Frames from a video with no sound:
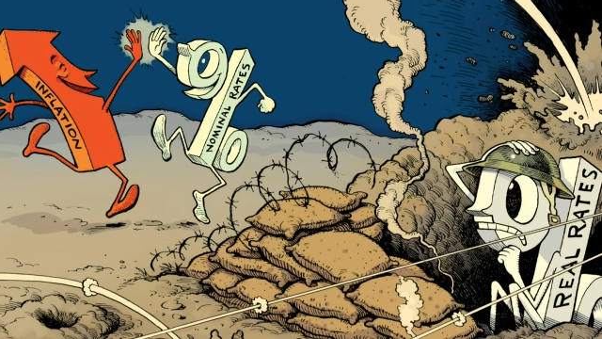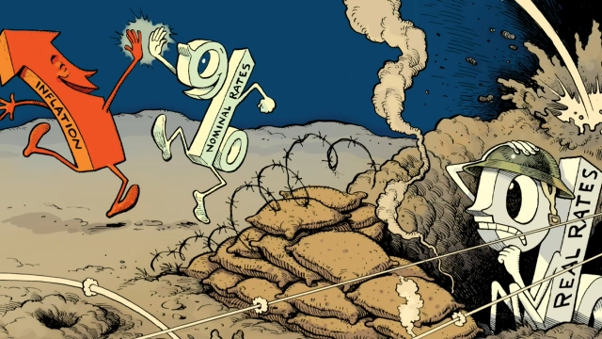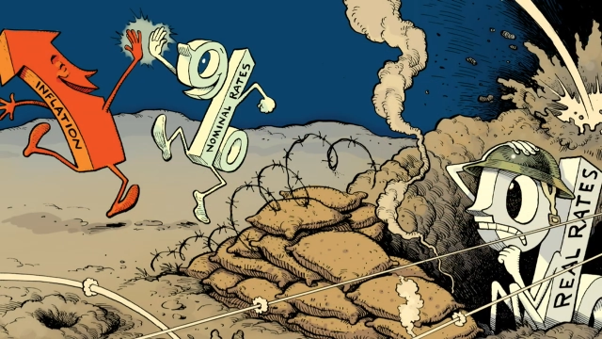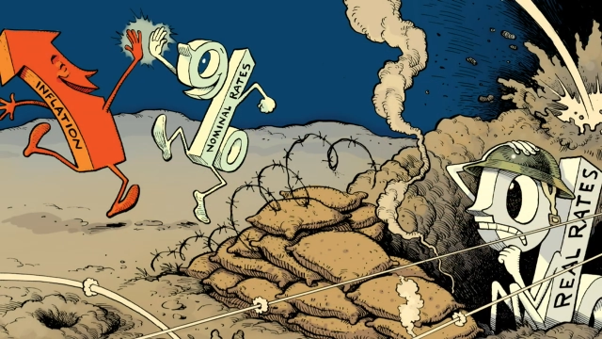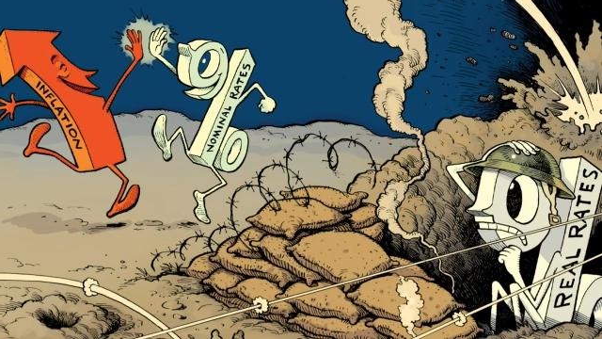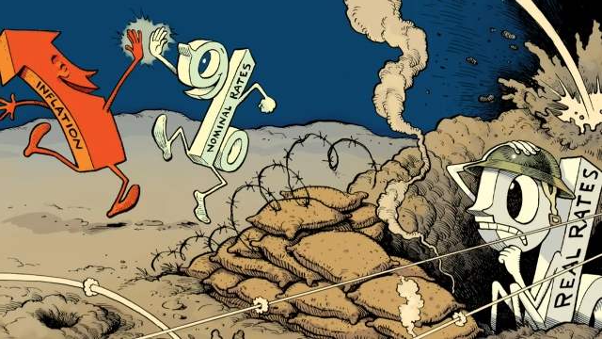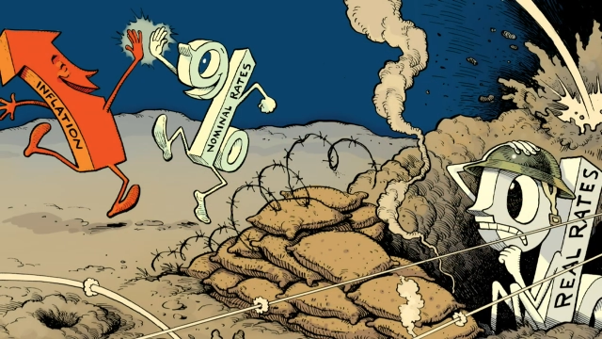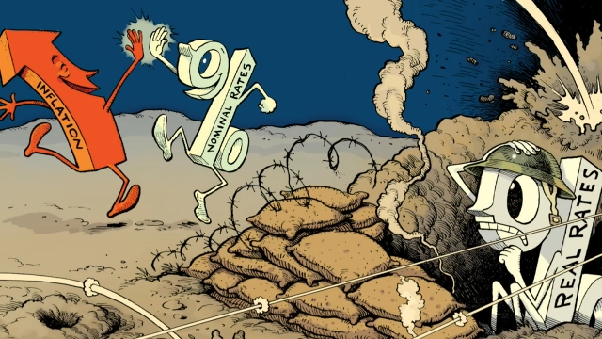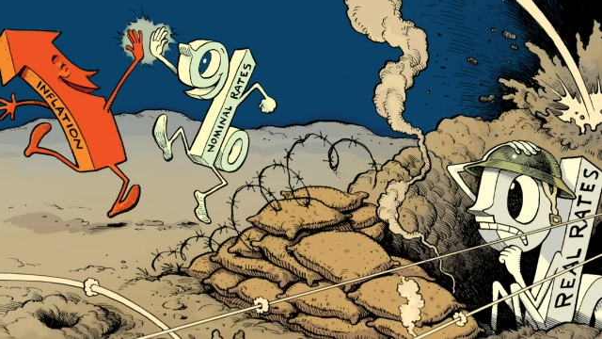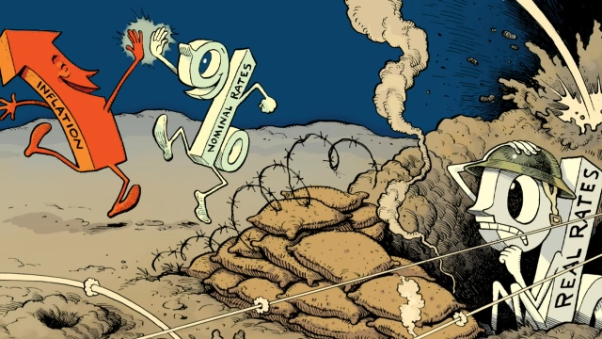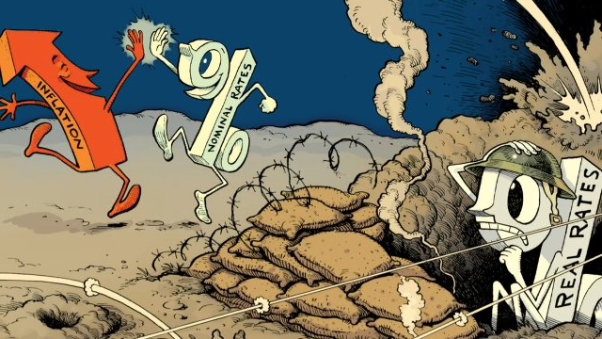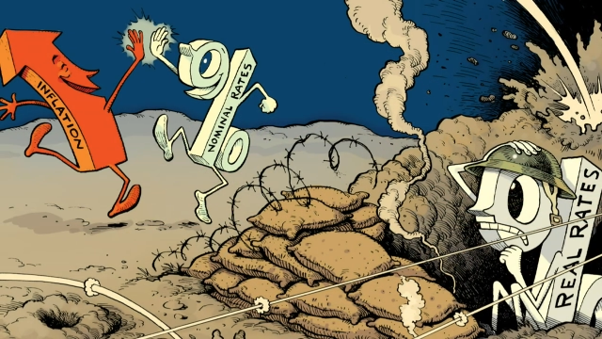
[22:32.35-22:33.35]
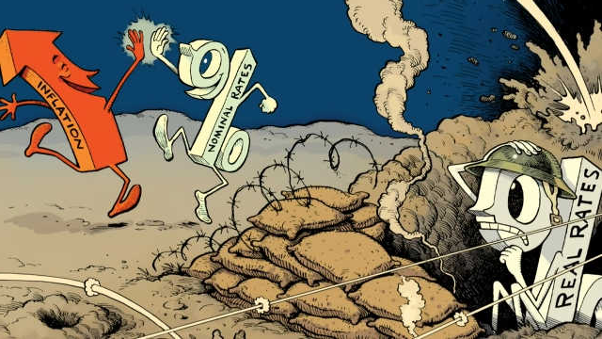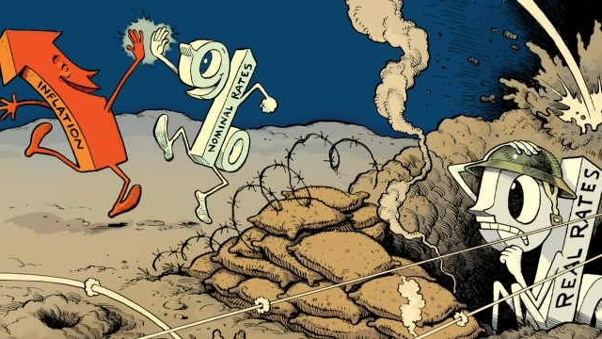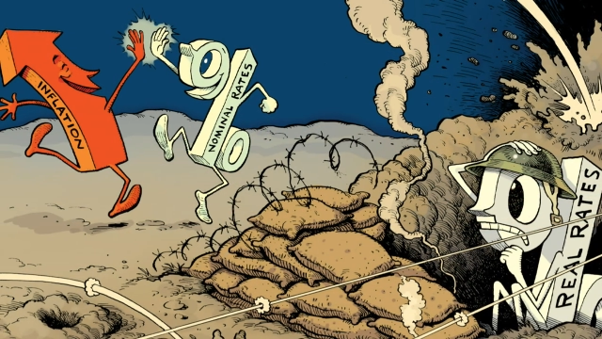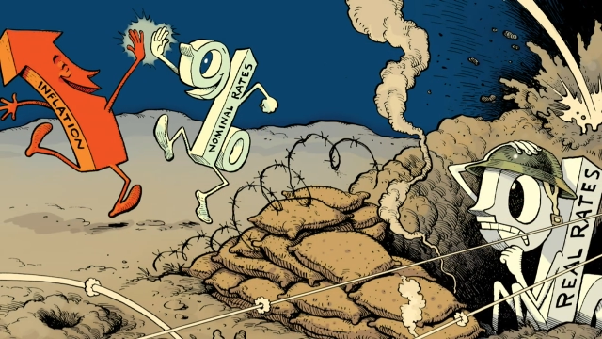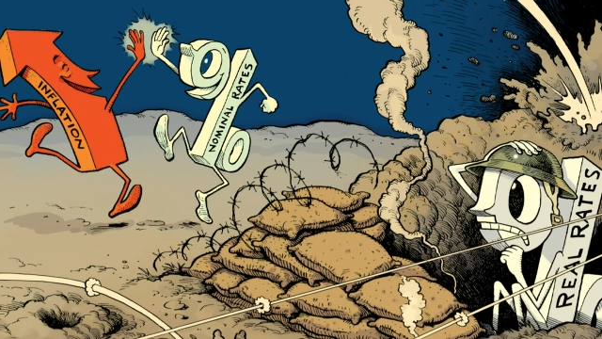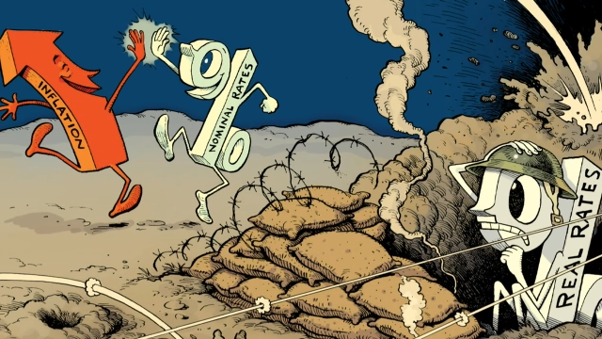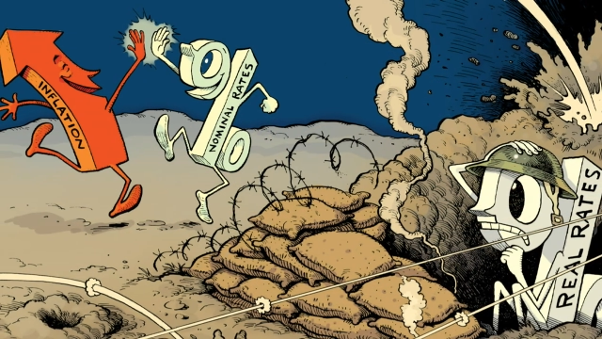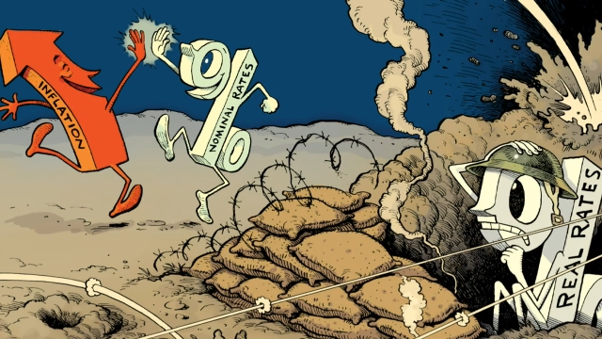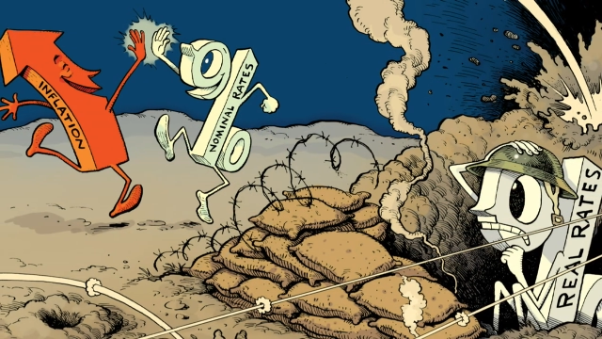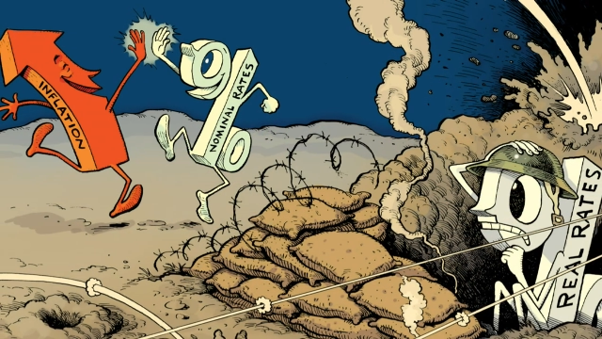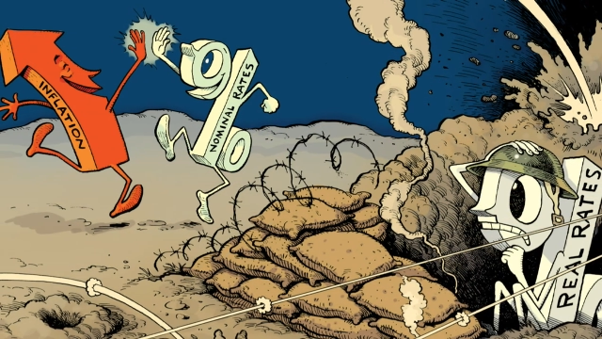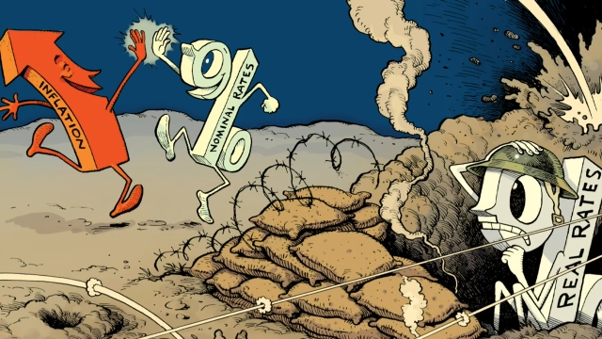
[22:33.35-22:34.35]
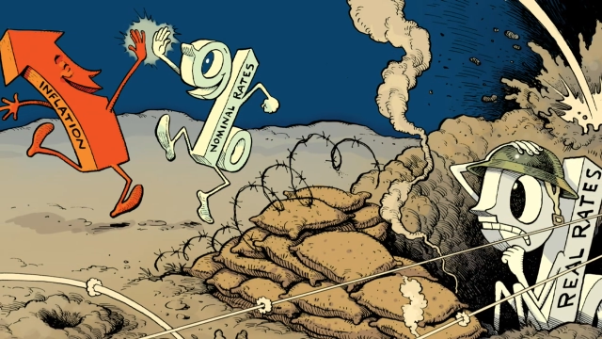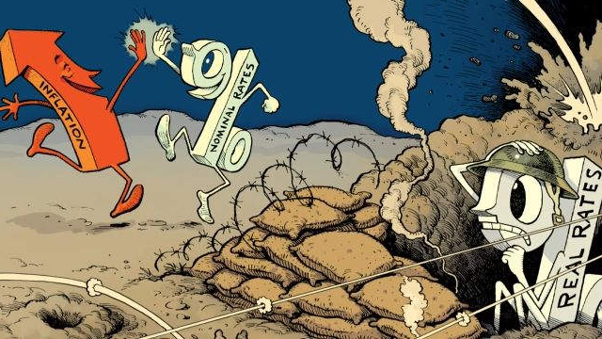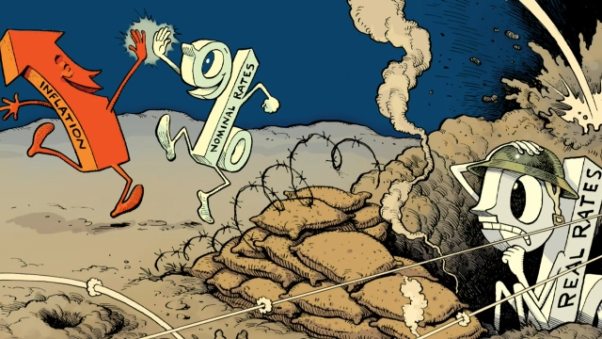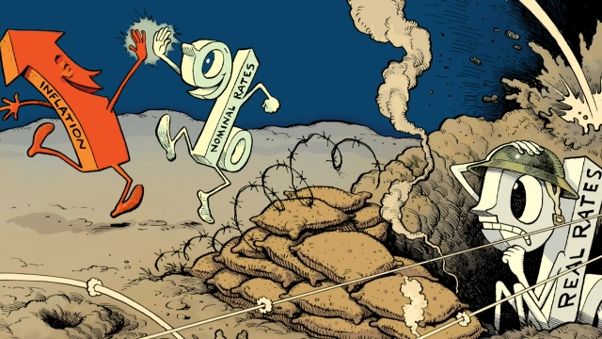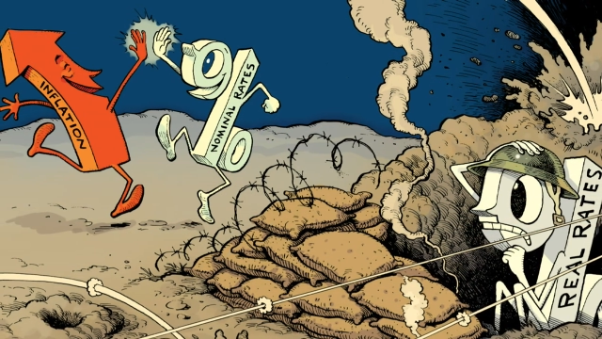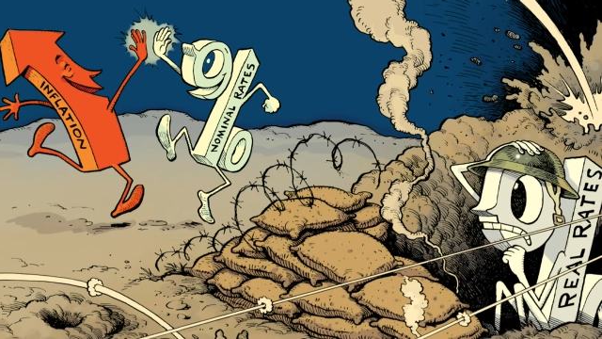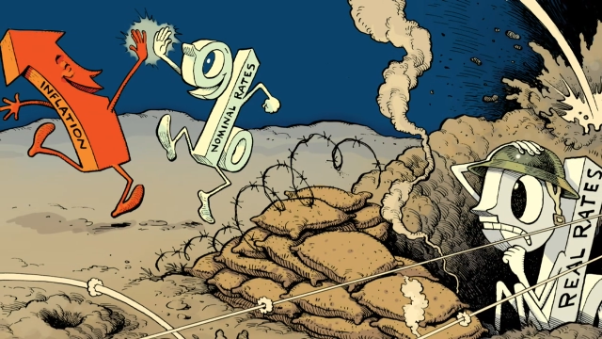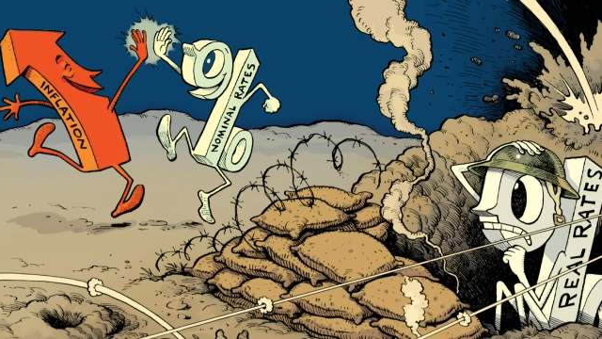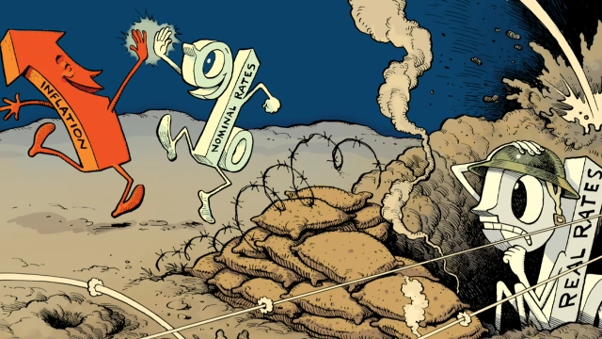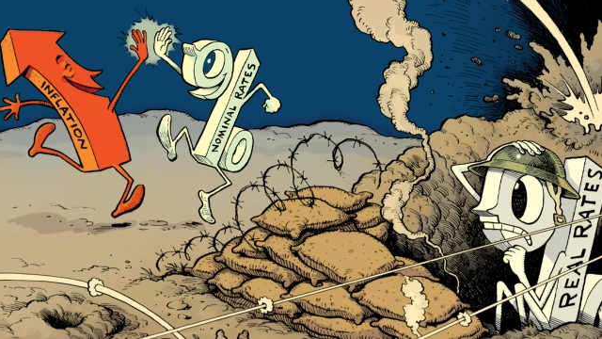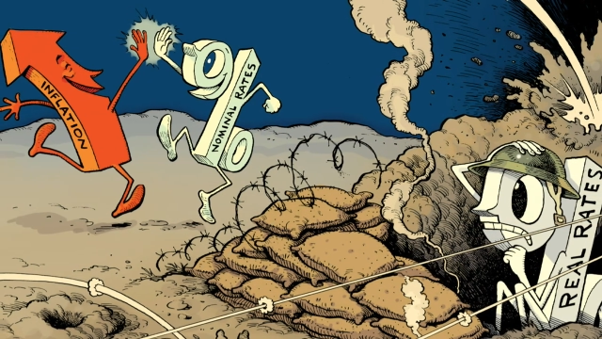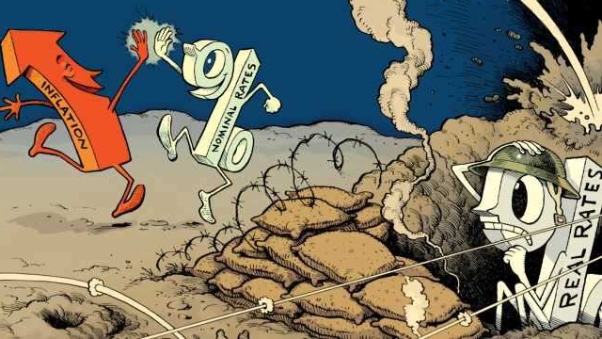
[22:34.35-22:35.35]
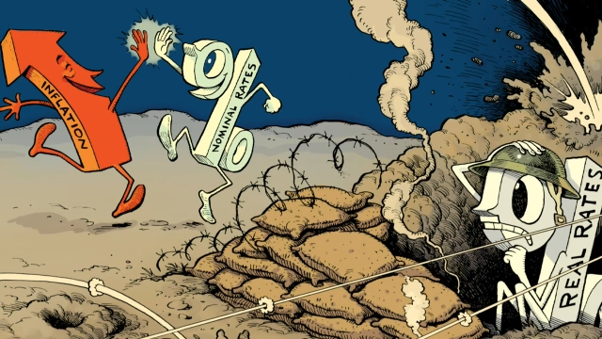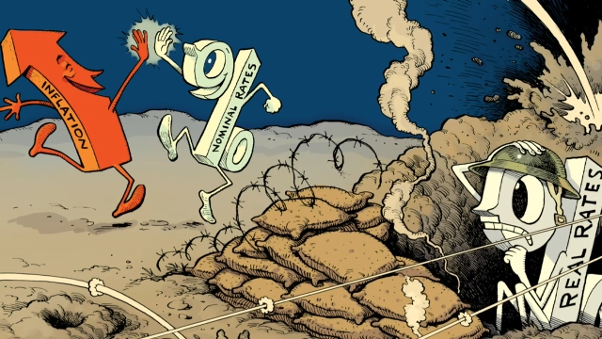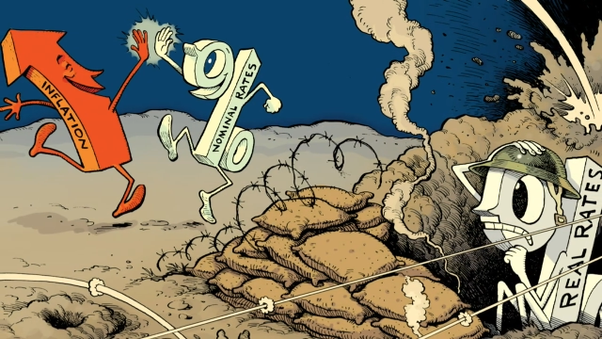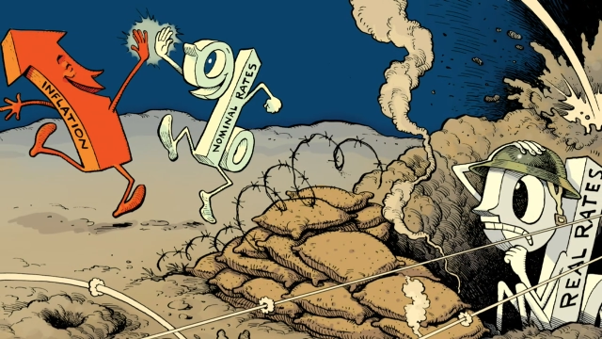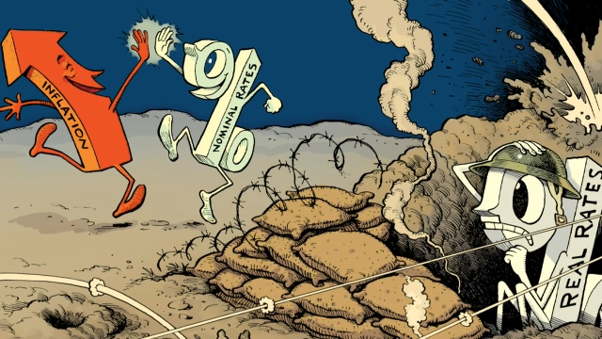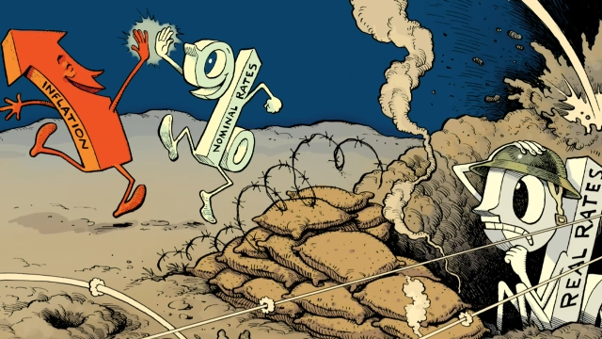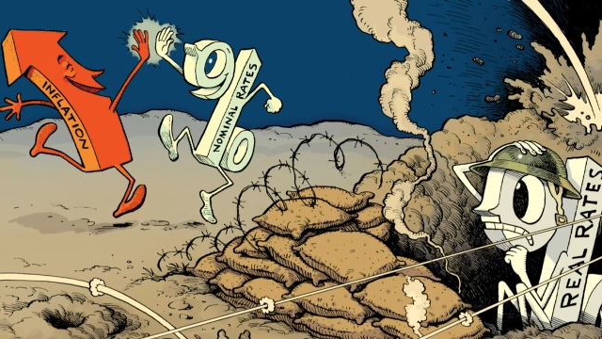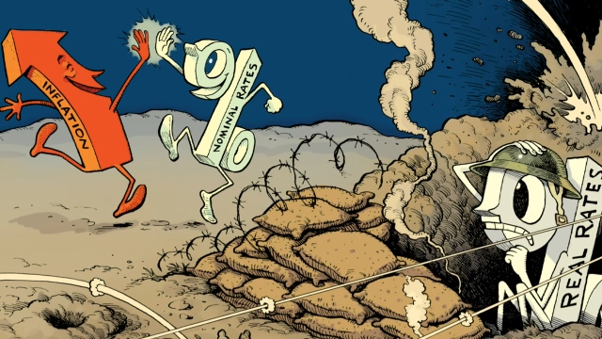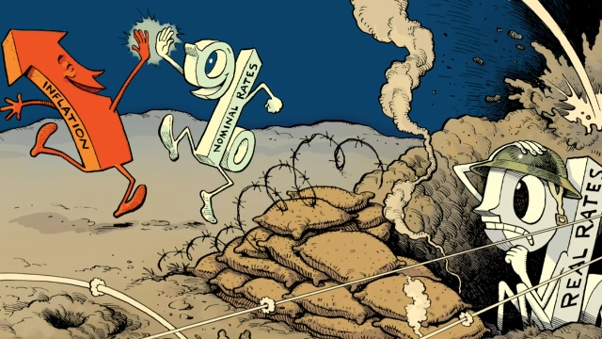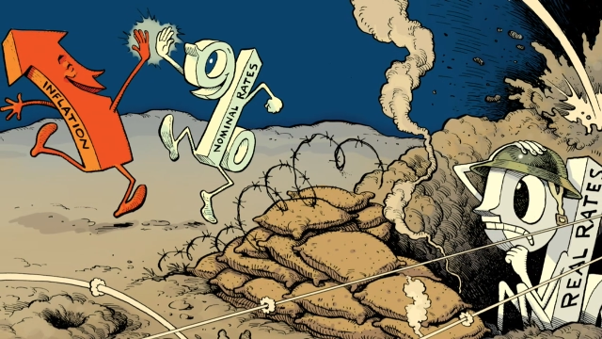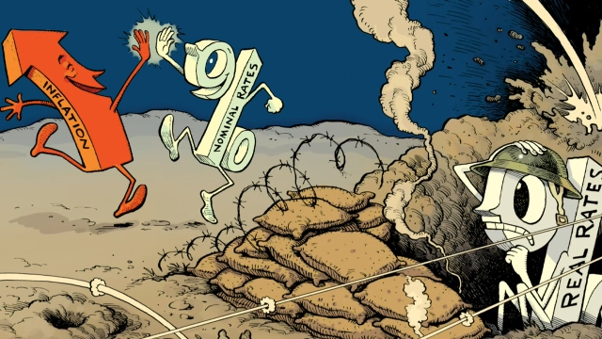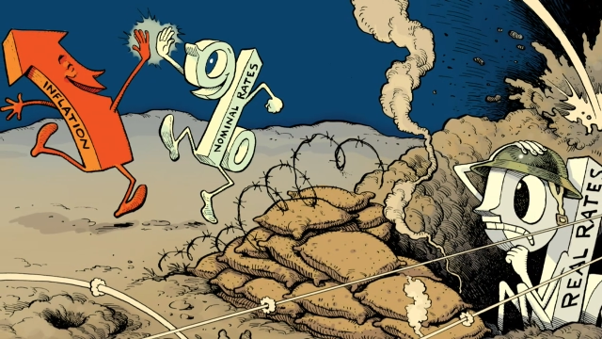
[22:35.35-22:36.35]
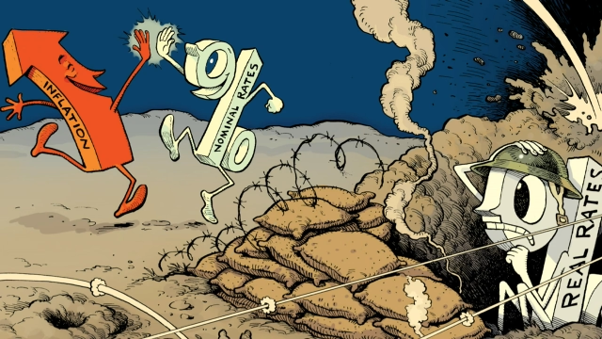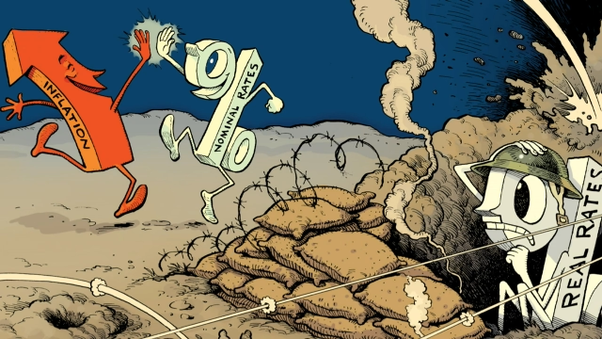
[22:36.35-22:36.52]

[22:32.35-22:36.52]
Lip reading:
[unreadable: no face in view]